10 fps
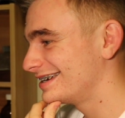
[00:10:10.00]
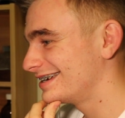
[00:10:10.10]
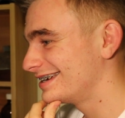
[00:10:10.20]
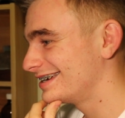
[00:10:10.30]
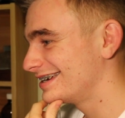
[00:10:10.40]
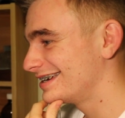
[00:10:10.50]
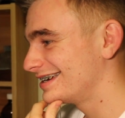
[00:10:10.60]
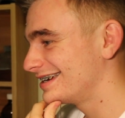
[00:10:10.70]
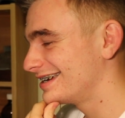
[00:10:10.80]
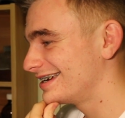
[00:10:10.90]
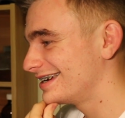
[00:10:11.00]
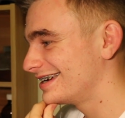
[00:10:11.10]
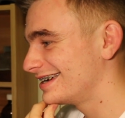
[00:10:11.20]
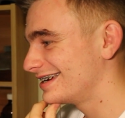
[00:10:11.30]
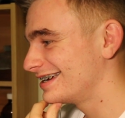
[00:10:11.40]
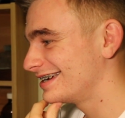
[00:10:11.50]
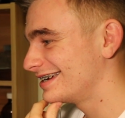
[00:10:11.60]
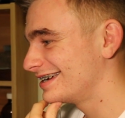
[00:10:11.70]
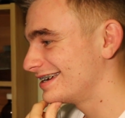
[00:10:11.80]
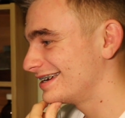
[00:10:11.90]
A lot of times, you're the only one in the place
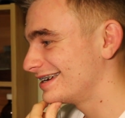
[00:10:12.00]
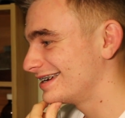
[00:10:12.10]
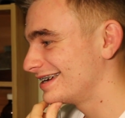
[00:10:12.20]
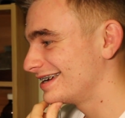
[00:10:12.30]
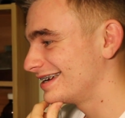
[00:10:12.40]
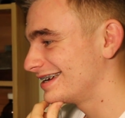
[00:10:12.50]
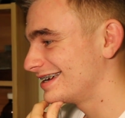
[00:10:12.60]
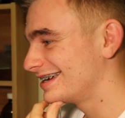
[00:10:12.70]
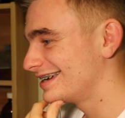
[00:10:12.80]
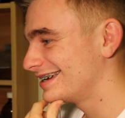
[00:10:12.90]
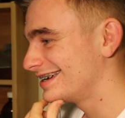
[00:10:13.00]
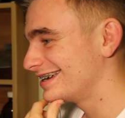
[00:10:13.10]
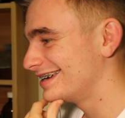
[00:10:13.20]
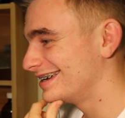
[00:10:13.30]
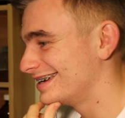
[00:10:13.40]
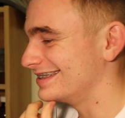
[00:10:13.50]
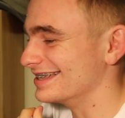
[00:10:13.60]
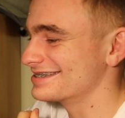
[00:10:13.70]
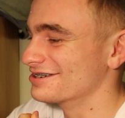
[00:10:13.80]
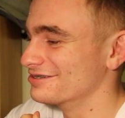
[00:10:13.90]
who doesn't know. Yeah.
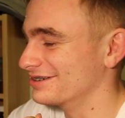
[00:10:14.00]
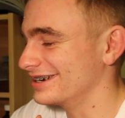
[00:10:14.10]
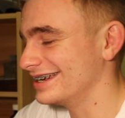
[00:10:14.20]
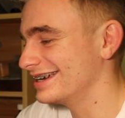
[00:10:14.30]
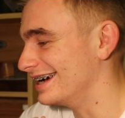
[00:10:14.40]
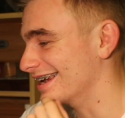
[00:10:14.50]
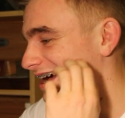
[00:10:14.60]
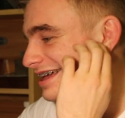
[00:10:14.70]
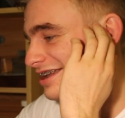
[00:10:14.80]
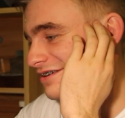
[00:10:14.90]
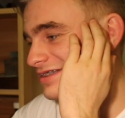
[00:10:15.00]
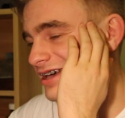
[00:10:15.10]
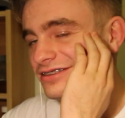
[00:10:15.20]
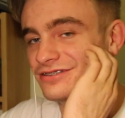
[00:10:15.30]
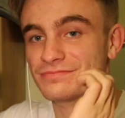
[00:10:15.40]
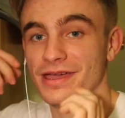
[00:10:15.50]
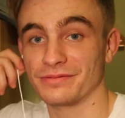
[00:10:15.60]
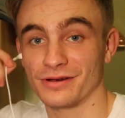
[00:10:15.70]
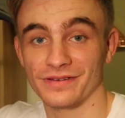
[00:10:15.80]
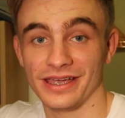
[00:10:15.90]
That's so funny. I love that, those
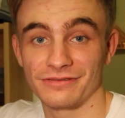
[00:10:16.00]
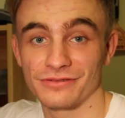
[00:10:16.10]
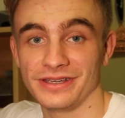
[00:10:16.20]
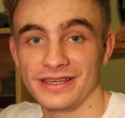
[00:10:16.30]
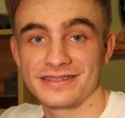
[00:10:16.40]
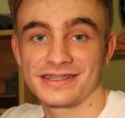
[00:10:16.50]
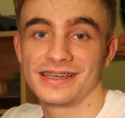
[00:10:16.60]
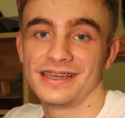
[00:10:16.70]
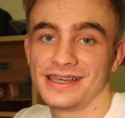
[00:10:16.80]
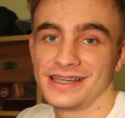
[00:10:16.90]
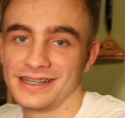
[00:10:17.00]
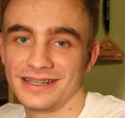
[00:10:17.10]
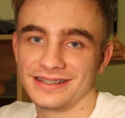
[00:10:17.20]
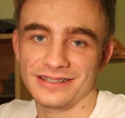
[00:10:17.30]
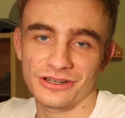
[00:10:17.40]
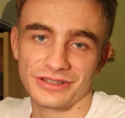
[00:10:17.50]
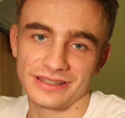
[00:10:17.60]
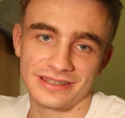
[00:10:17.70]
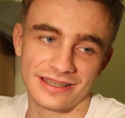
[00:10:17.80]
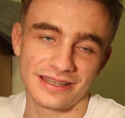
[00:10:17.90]
paper over head routines. You know,
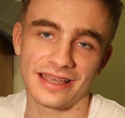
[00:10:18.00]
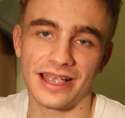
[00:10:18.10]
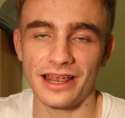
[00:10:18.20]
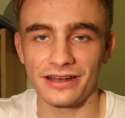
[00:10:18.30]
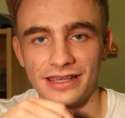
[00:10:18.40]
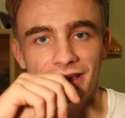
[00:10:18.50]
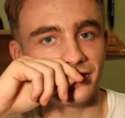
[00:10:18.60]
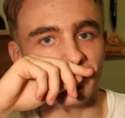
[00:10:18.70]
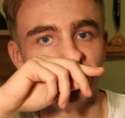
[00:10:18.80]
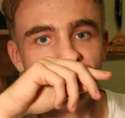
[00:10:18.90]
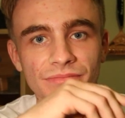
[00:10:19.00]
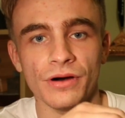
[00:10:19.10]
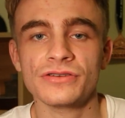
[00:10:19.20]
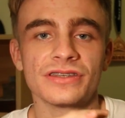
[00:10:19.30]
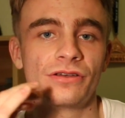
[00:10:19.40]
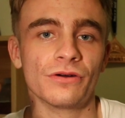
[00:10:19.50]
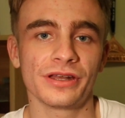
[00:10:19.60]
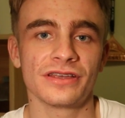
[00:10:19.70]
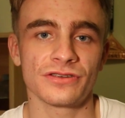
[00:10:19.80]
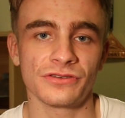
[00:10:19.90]
they kind of get the most of the
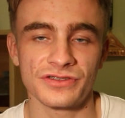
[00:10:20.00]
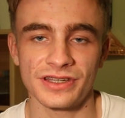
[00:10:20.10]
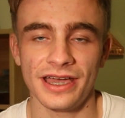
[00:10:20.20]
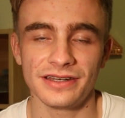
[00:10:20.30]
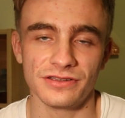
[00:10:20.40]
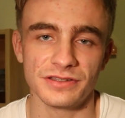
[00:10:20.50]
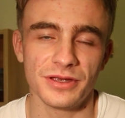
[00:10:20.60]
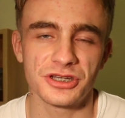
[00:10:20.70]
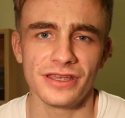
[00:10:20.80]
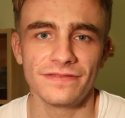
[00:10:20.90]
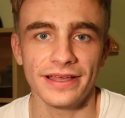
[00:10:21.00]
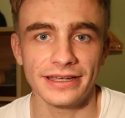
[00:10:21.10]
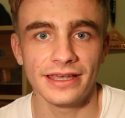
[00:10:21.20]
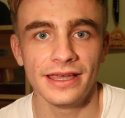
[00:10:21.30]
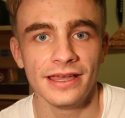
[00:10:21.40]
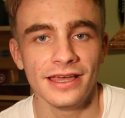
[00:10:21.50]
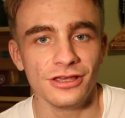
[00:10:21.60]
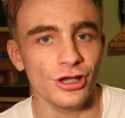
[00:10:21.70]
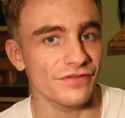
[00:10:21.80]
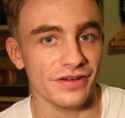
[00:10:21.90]
audience on your side. So especially if like
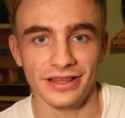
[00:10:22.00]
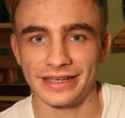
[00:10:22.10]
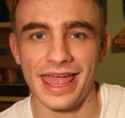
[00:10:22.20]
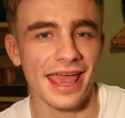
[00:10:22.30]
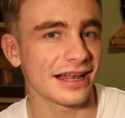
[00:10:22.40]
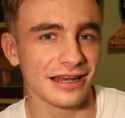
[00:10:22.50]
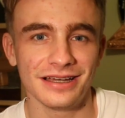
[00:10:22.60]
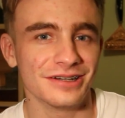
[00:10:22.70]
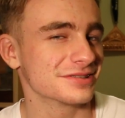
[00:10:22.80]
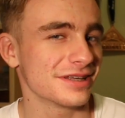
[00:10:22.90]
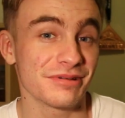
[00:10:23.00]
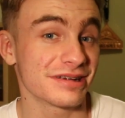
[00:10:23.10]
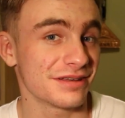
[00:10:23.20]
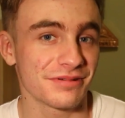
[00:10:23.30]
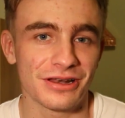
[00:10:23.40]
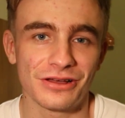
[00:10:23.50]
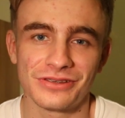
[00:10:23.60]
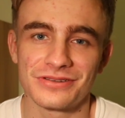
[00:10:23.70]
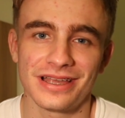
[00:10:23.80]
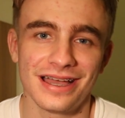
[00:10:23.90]
you have a like heckler or something along
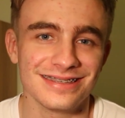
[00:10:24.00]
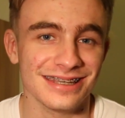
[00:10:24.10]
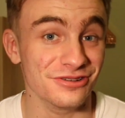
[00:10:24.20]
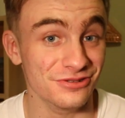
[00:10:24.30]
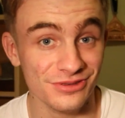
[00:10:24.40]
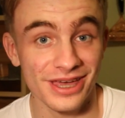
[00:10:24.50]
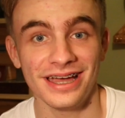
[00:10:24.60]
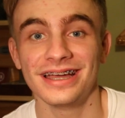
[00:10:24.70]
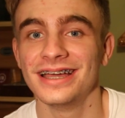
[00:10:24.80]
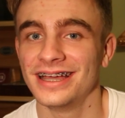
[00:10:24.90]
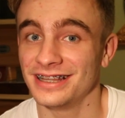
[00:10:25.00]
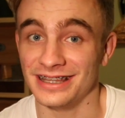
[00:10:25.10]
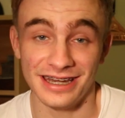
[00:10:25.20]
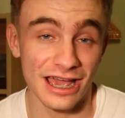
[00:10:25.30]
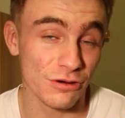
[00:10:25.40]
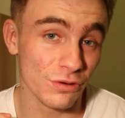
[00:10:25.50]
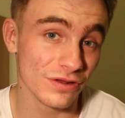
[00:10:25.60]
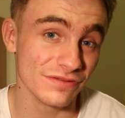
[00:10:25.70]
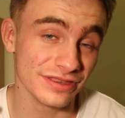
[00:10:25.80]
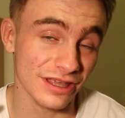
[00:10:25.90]
those lines, and you do that, then now all
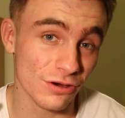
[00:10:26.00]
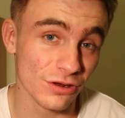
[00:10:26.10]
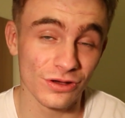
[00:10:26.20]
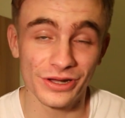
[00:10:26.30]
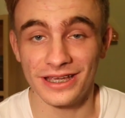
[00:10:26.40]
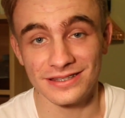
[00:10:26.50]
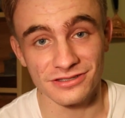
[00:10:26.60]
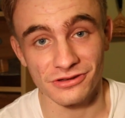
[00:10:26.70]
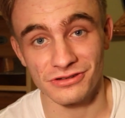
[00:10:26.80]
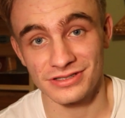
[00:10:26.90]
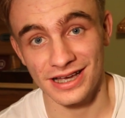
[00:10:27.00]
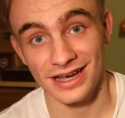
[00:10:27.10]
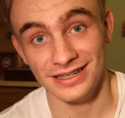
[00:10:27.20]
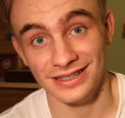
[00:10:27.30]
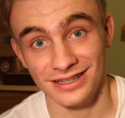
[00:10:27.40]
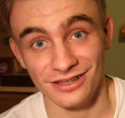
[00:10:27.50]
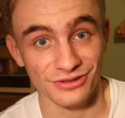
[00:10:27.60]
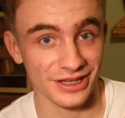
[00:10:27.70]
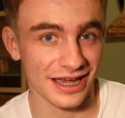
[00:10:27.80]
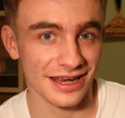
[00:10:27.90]
of the whole audience is on your side, and you know
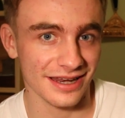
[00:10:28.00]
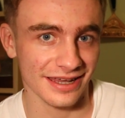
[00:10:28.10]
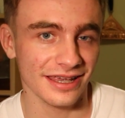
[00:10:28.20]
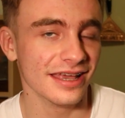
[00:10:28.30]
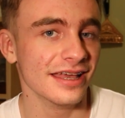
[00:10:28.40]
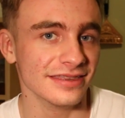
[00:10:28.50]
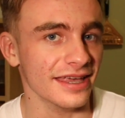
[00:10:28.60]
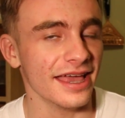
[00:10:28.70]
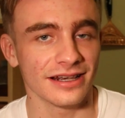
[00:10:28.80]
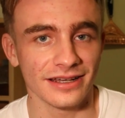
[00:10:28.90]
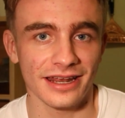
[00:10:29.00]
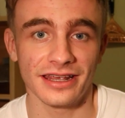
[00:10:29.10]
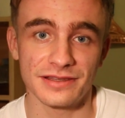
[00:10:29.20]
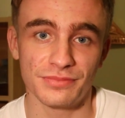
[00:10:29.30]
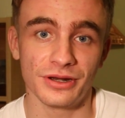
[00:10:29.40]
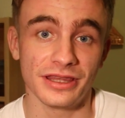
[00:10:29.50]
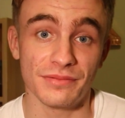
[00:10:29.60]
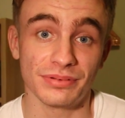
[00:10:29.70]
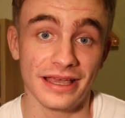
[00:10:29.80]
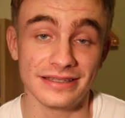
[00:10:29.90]
they kind of like the heckler kind of gets put in
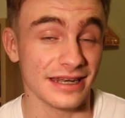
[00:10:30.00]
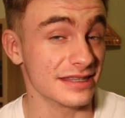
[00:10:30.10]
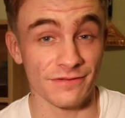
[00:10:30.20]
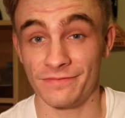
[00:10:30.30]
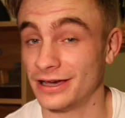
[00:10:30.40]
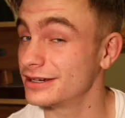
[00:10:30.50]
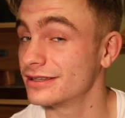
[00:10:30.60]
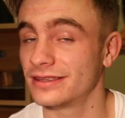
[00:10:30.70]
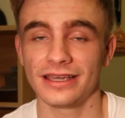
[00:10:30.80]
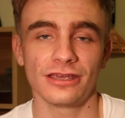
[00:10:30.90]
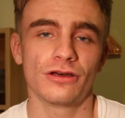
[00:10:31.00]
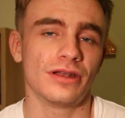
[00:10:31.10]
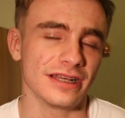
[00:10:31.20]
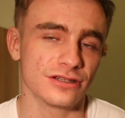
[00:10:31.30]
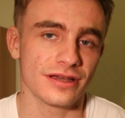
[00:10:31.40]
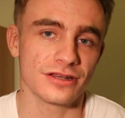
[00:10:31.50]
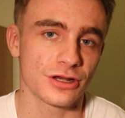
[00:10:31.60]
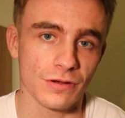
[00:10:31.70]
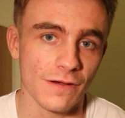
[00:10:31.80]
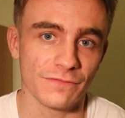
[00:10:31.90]
their place, and it's a fun thing. You're not like trying to
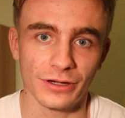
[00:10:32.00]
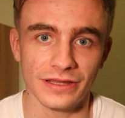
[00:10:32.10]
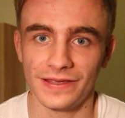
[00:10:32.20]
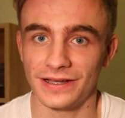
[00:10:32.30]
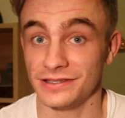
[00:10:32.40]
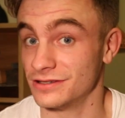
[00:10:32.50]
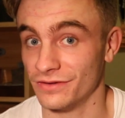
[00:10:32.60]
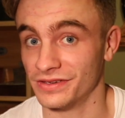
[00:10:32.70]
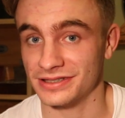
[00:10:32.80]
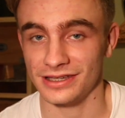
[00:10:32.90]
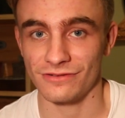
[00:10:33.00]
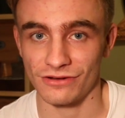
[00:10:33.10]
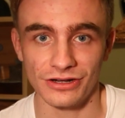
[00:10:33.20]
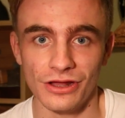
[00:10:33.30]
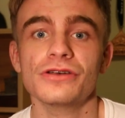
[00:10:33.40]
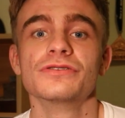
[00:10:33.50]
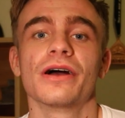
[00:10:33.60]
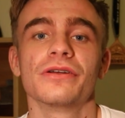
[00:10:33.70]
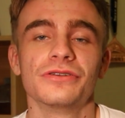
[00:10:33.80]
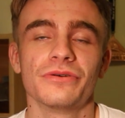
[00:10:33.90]
show off or anything because obviously everyone knows
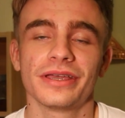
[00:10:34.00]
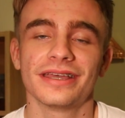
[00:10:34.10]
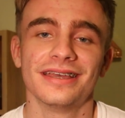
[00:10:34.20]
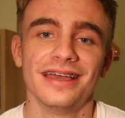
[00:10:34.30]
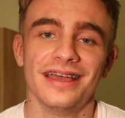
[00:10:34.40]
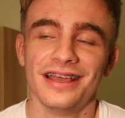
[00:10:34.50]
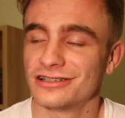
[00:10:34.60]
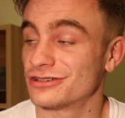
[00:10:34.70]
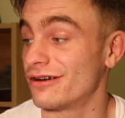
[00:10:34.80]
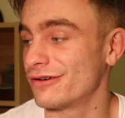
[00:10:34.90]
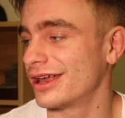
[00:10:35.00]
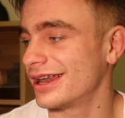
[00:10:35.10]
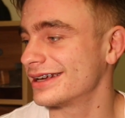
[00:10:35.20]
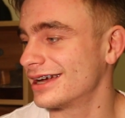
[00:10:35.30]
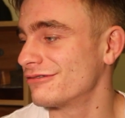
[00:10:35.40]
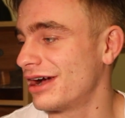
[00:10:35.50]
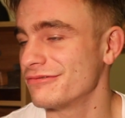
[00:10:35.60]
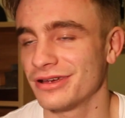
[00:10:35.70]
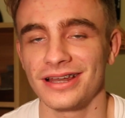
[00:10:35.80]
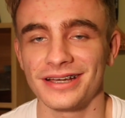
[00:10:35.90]
how you're doing it. So I really
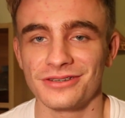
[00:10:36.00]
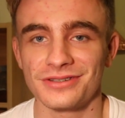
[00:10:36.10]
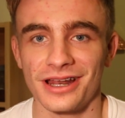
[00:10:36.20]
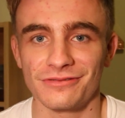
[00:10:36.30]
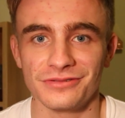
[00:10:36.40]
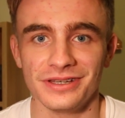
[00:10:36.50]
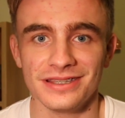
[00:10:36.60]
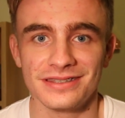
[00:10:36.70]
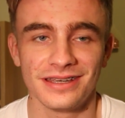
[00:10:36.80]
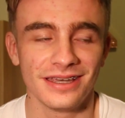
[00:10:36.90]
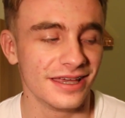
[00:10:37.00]
like those kind of routines.